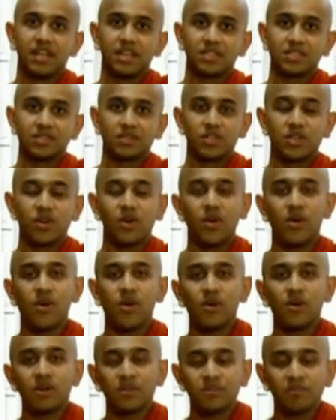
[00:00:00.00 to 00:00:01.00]
So your
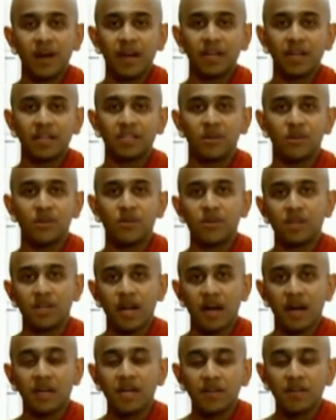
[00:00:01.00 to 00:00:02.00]
own mind, the own
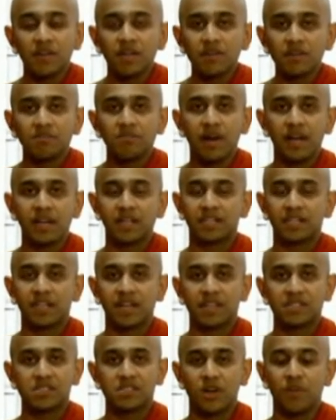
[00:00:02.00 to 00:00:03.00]
undeveloped mind,
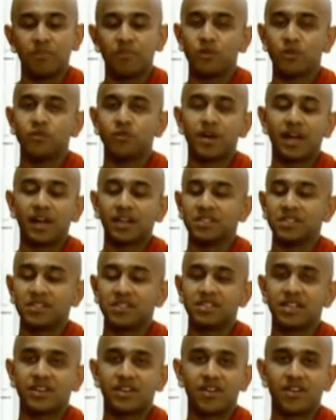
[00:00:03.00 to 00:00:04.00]
can stop you practicing
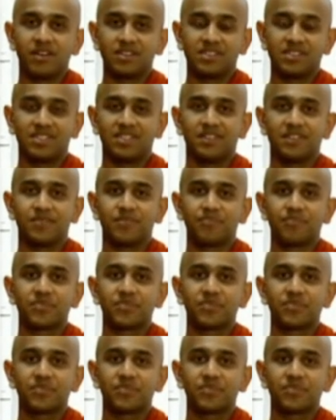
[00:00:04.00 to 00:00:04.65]
generosity.